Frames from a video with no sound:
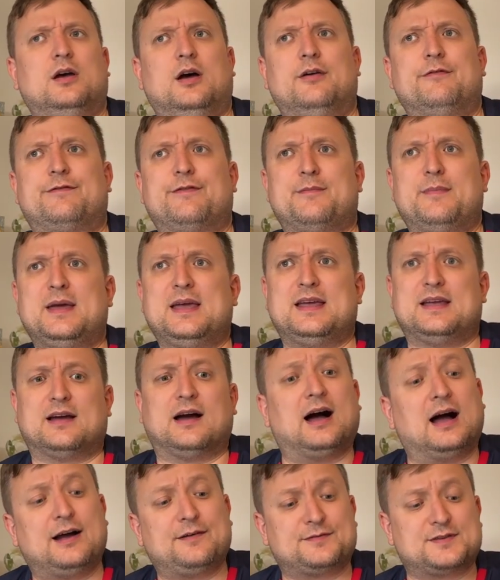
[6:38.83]
And for me,
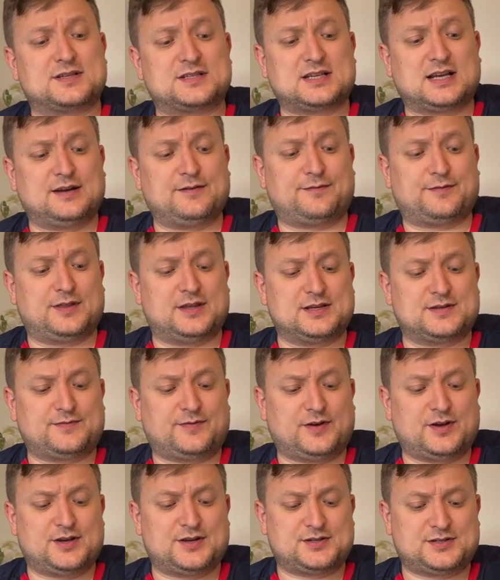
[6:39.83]
I have to say, for this
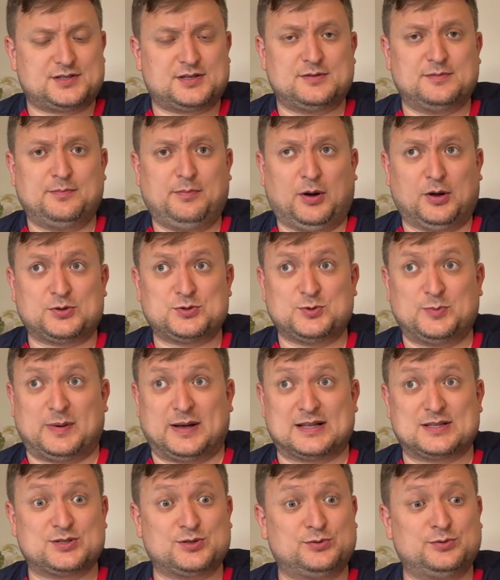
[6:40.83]
first bottle
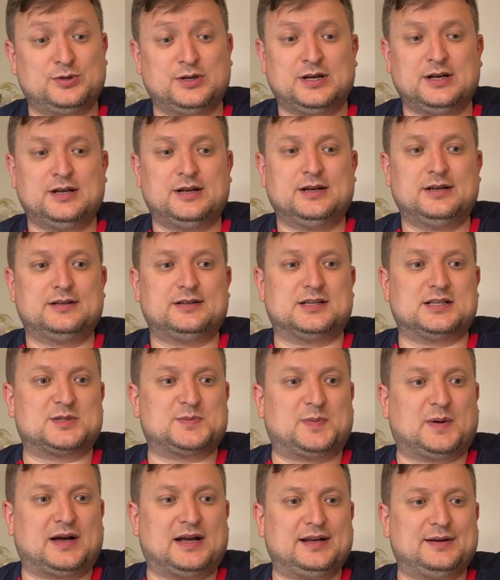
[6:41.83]
battle,
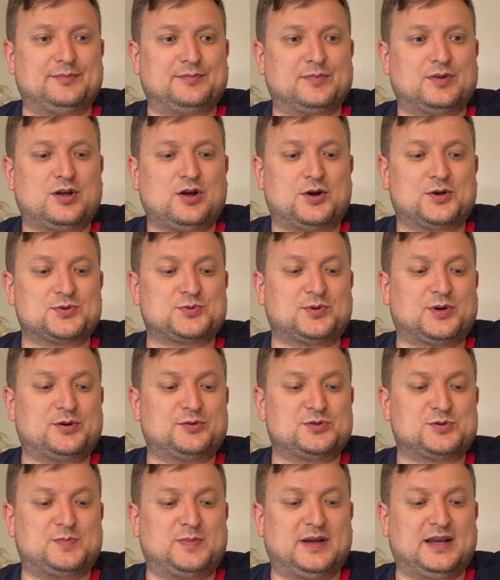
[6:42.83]
despite
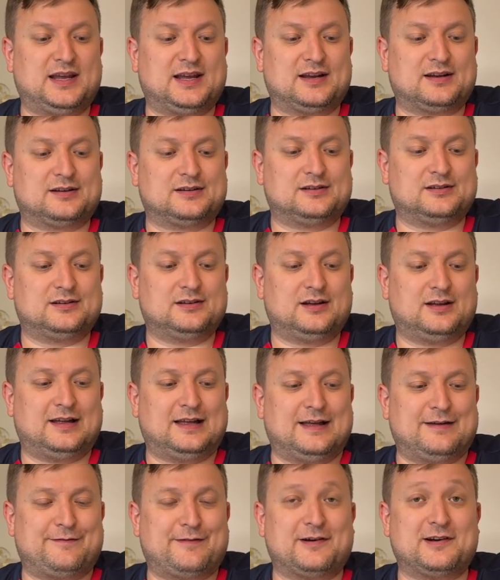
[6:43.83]
Cotswolds being
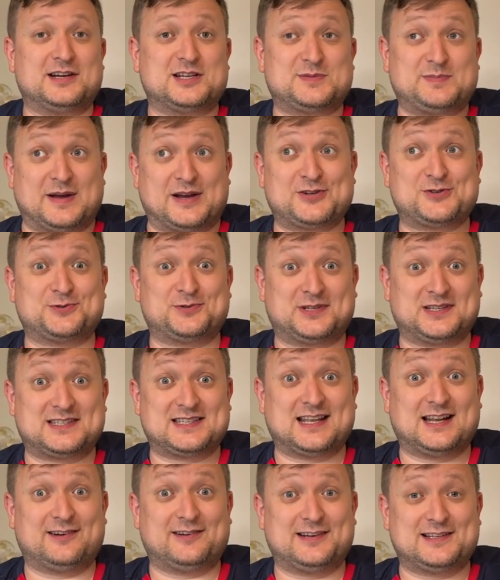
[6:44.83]
a very special
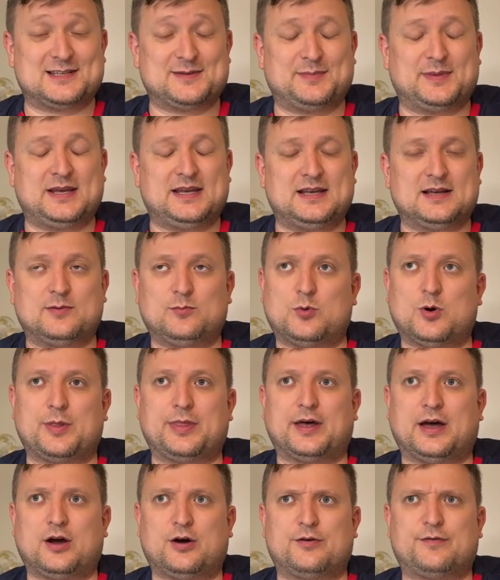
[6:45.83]
distillery to me and one
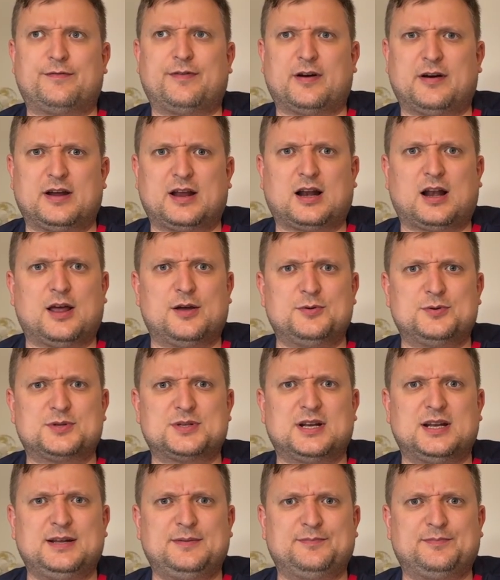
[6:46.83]
that I hold very
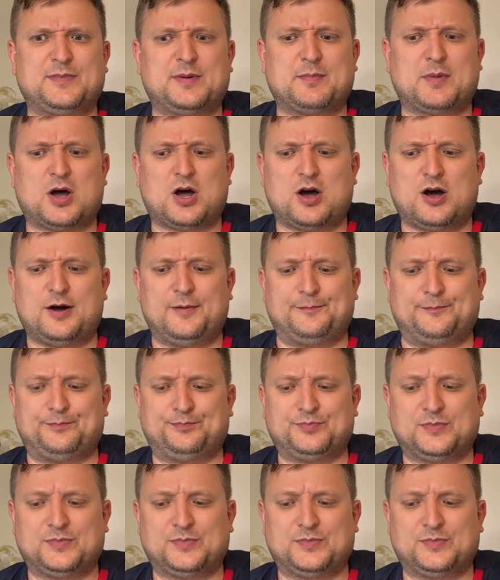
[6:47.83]
closely in my heart,